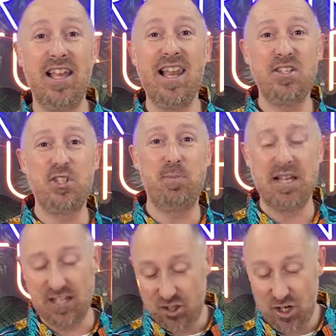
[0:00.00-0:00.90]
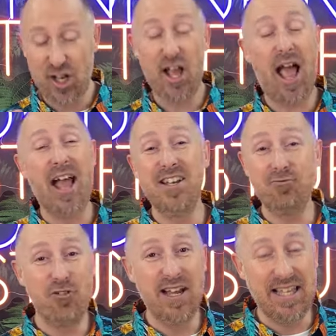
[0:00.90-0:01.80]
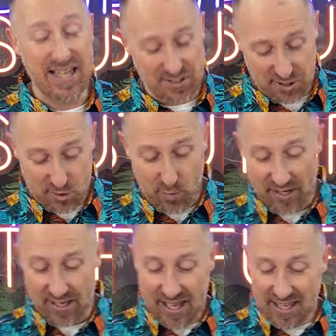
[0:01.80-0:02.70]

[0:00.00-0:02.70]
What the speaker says: less spillage, and really easy to work.